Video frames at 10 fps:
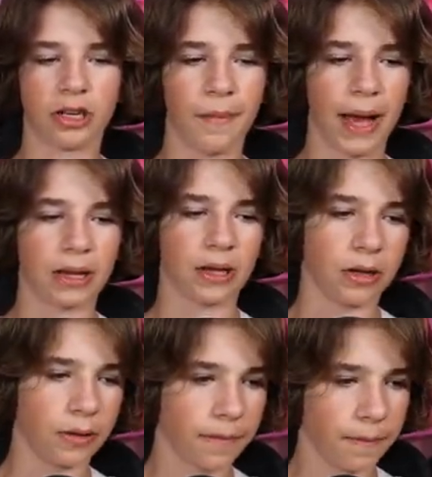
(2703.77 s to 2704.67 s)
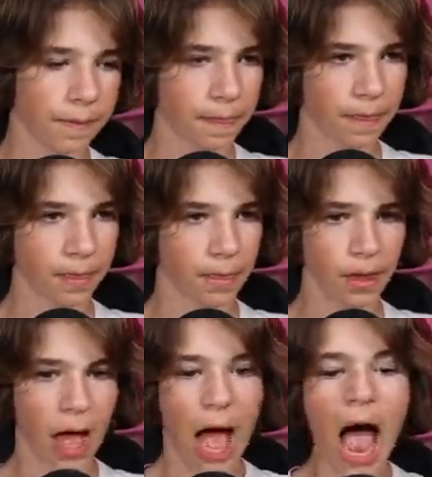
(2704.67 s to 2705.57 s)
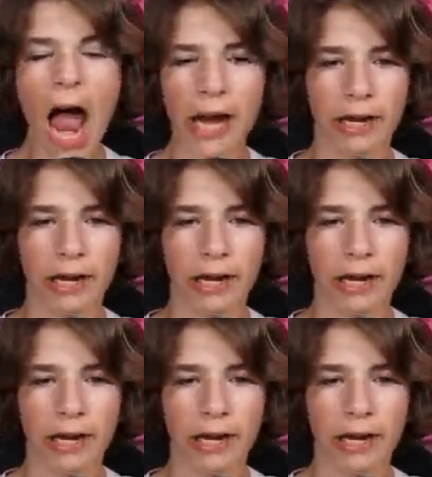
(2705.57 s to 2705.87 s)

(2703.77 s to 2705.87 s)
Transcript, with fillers: come back here. Hey!